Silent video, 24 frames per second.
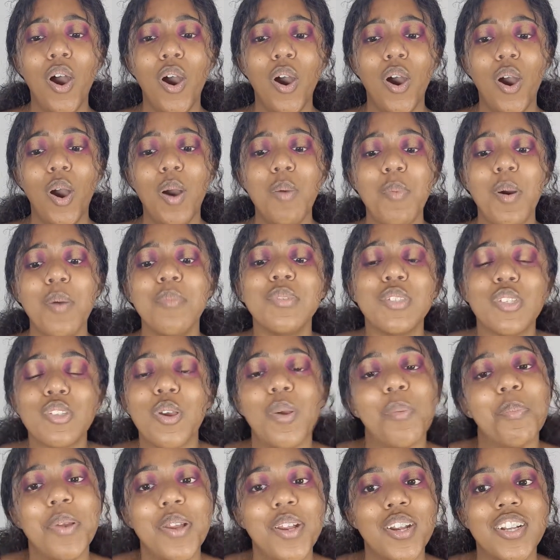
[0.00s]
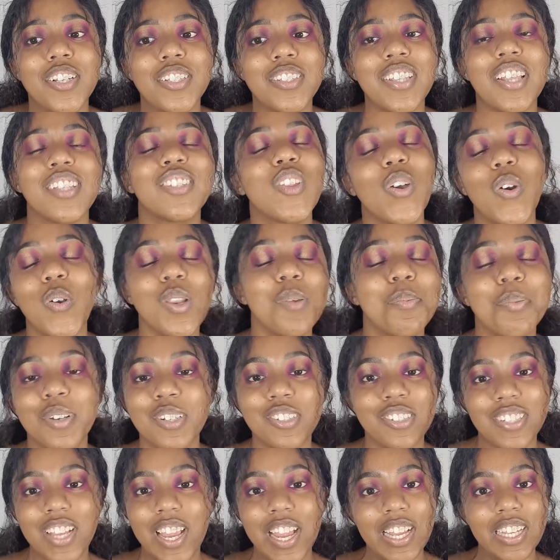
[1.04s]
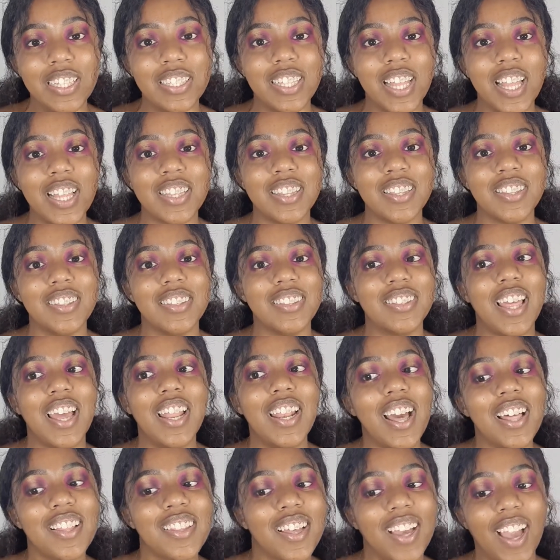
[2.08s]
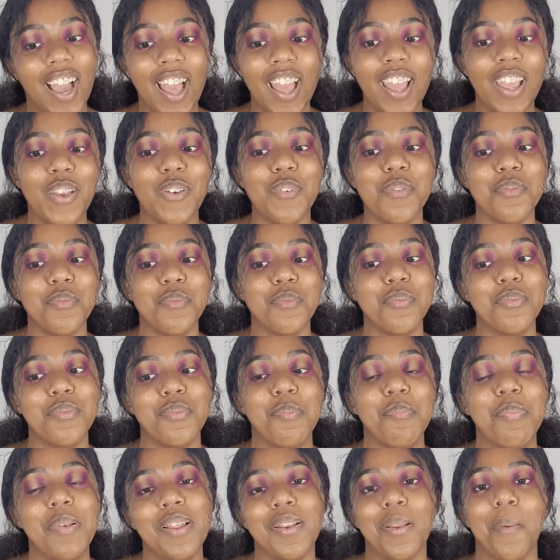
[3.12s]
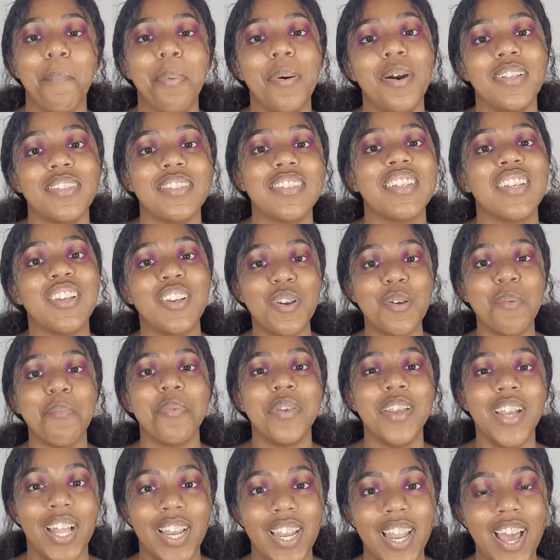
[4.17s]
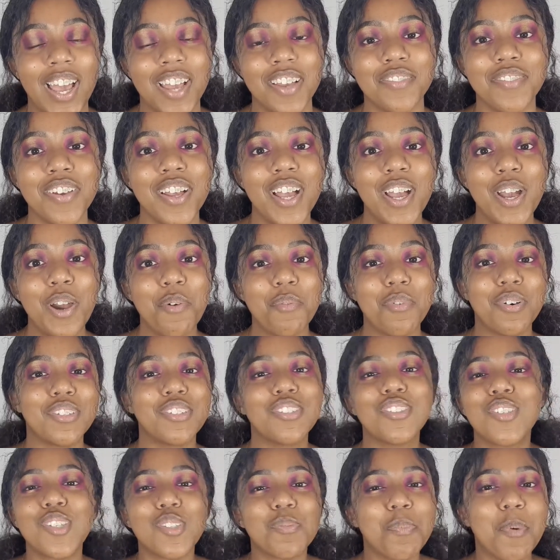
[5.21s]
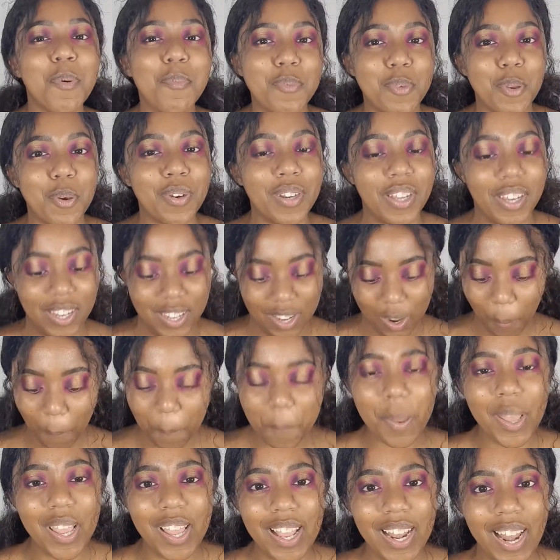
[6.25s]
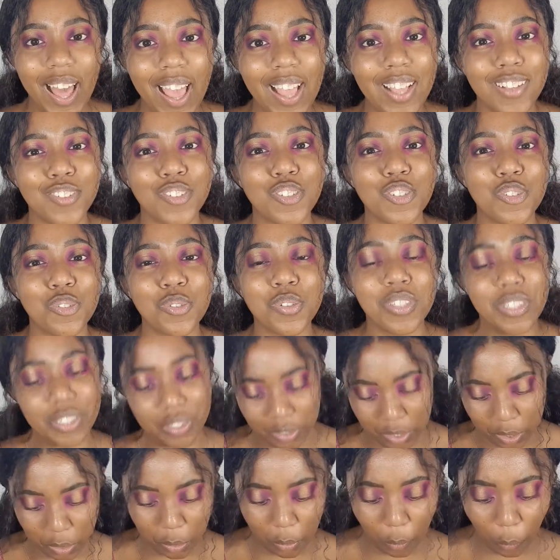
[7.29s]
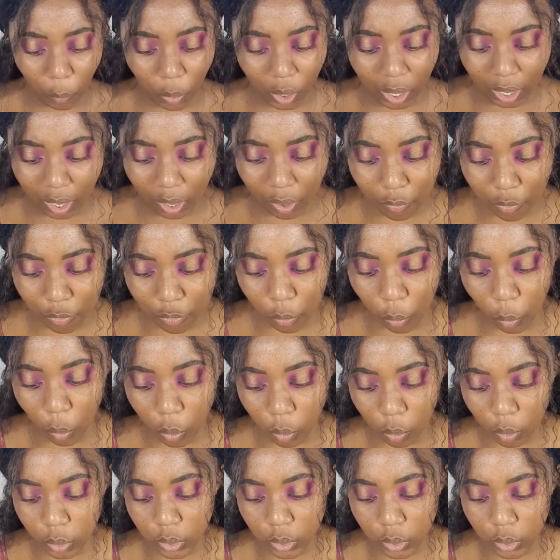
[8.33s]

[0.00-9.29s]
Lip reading: her mom is her parents. That's the only parent she has, and that other guy who played a part in her being alive was just a sperm donor. And she shouldn't look for